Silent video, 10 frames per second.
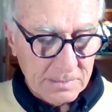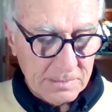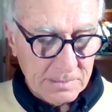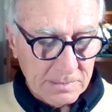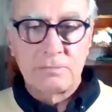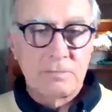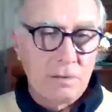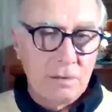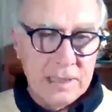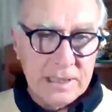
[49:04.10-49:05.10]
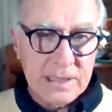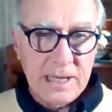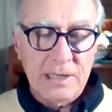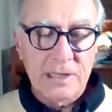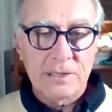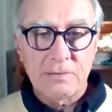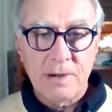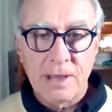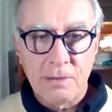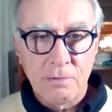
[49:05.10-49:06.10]
all these
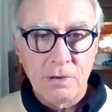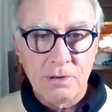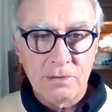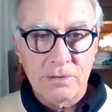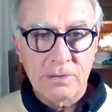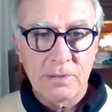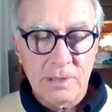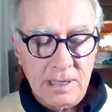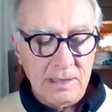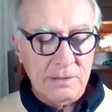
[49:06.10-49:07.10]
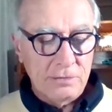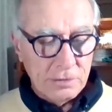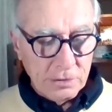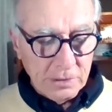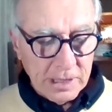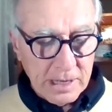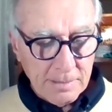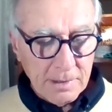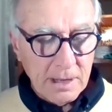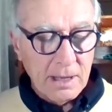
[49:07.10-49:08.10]
centres around the world grew in
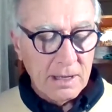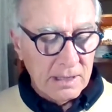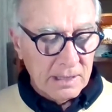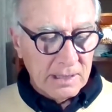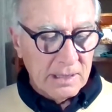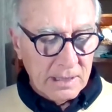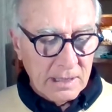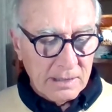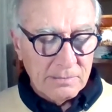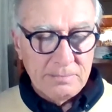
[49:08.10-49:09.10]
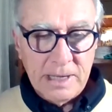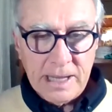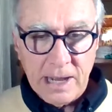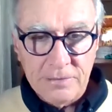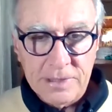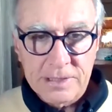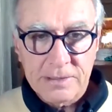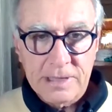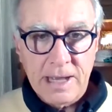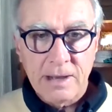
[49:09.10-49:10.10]
number. Many hundreds
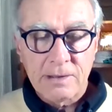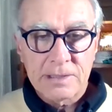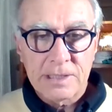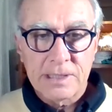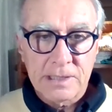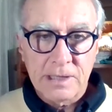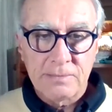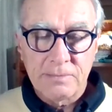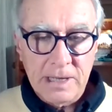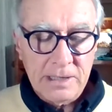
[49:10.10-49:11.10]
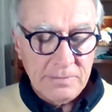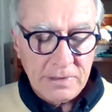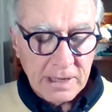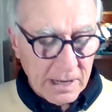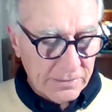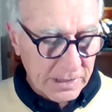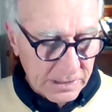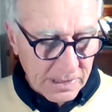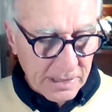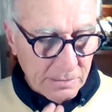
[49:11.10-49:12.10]
now exist in many different countries
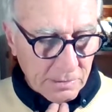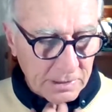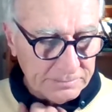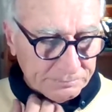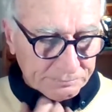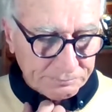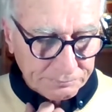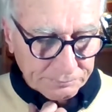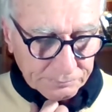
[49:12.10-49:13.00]
around the world.